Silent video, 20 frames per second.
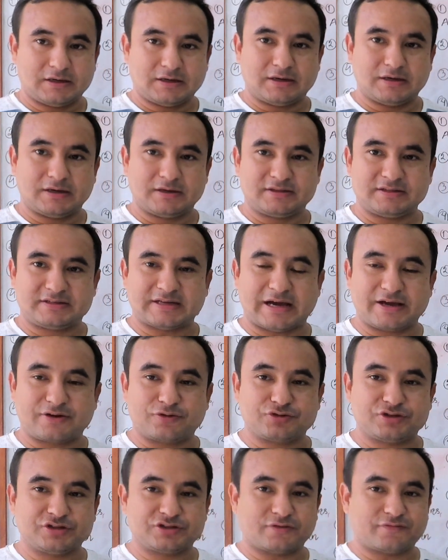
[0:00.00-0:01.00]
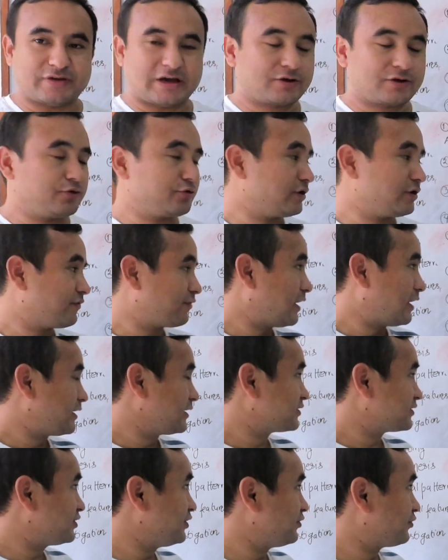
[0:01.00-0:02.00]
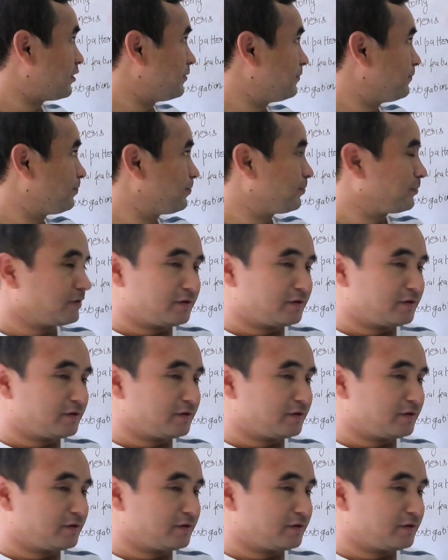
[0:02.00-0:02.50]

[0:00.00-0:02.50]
the diagnosis of acute nephritic syndrome.